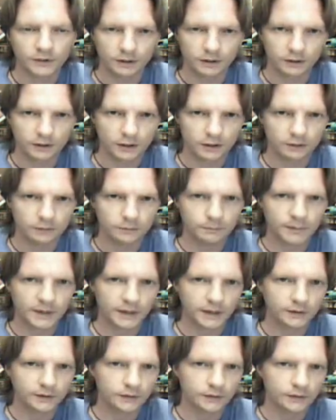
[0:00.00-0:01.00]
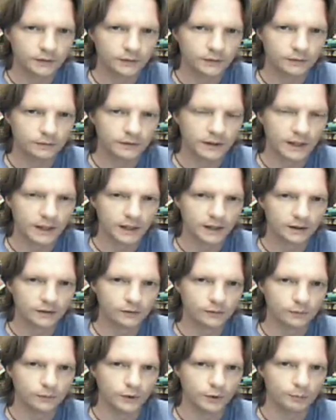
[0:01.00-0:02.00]
done a lot of paintings of
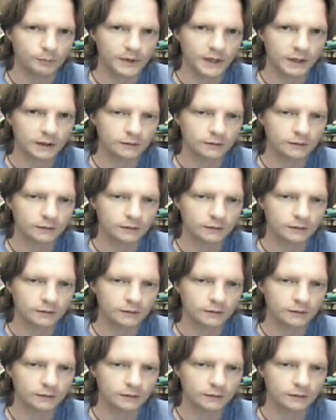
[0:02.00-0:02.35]
cats with